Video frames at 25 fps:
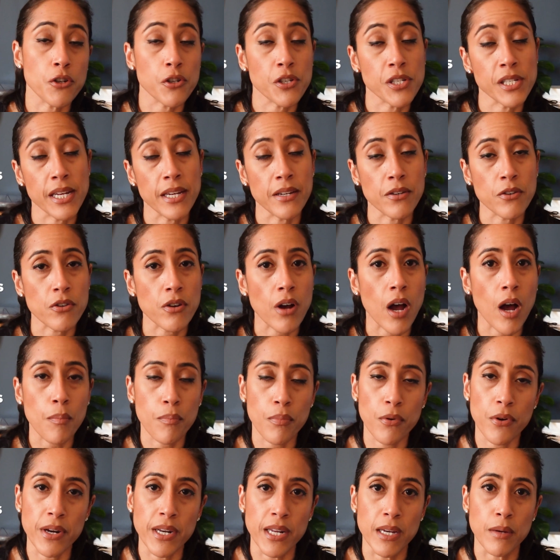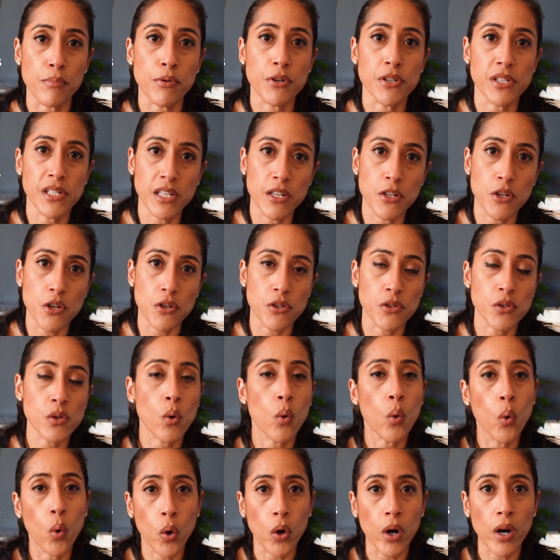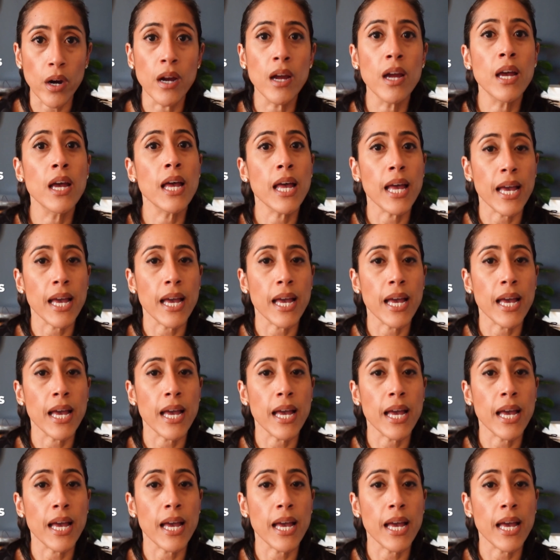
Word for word: your standard operating procedures or